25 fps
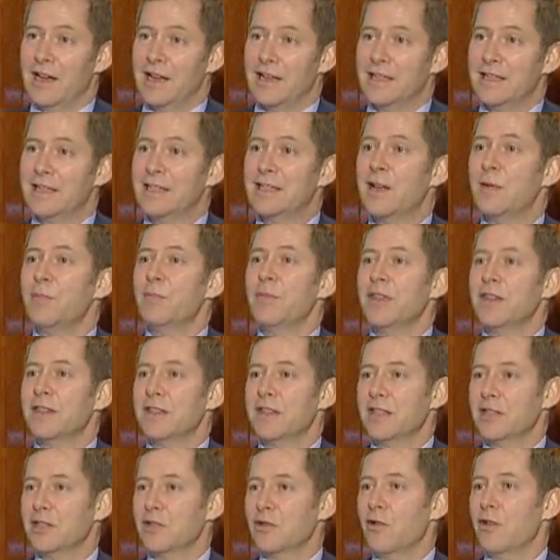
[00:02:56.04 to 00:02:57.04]
something
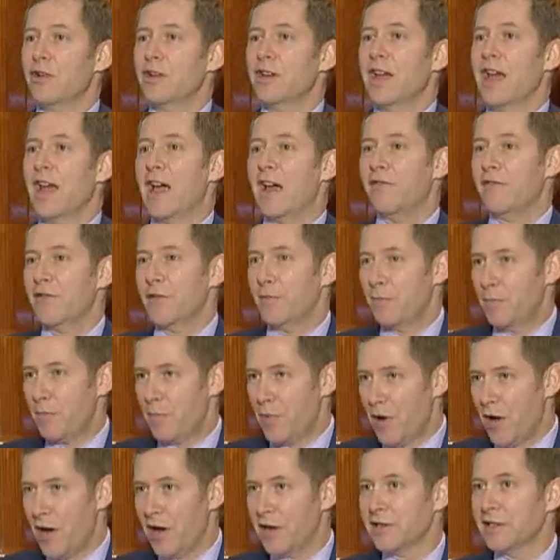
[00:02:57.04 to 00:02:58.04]
that's going to have a
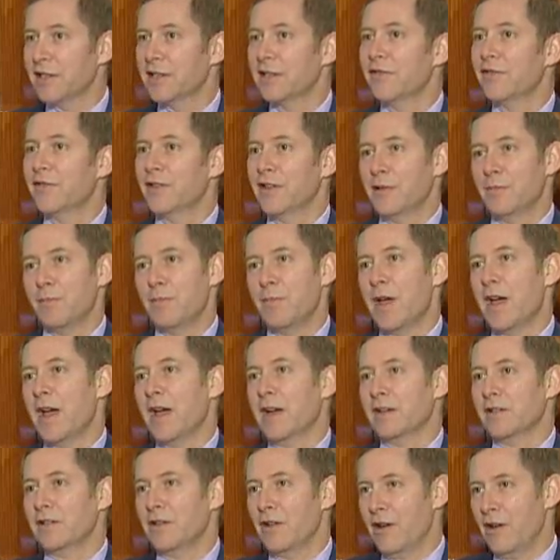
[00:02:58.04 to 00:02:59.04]
positive
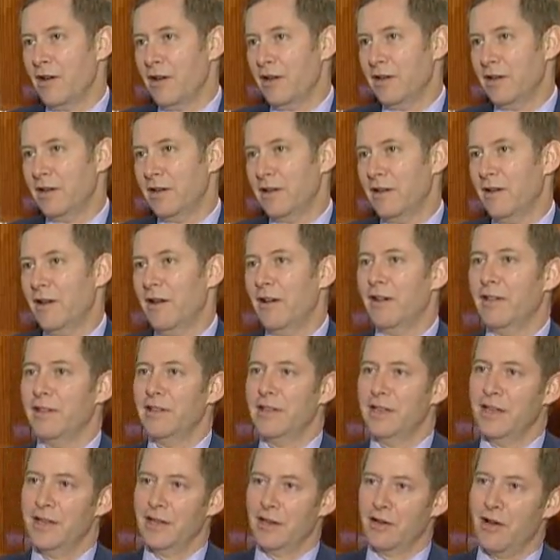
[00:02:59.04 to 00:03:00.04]
impact on
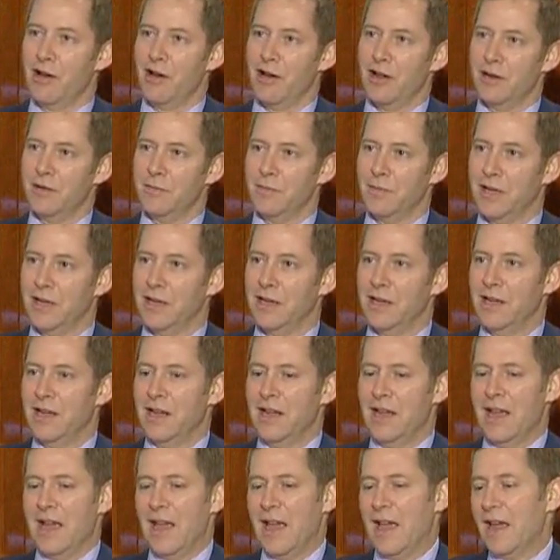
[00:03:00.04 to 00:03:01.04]
the economy.
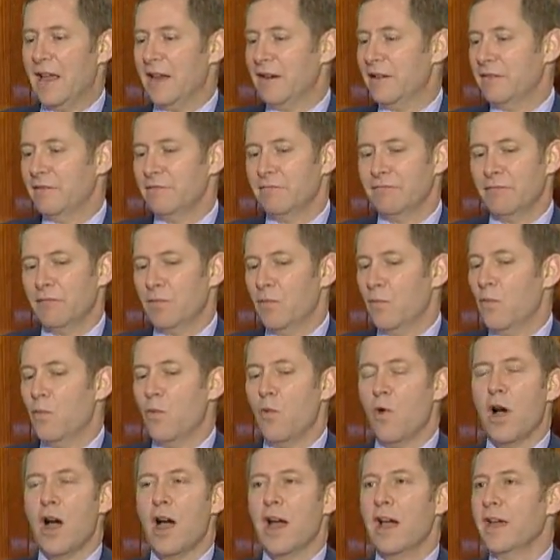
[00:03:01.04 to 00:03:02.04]
And
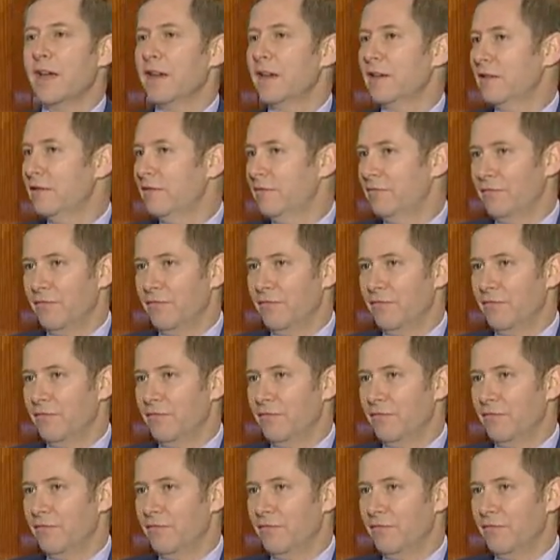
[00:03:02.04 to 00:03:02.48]
wide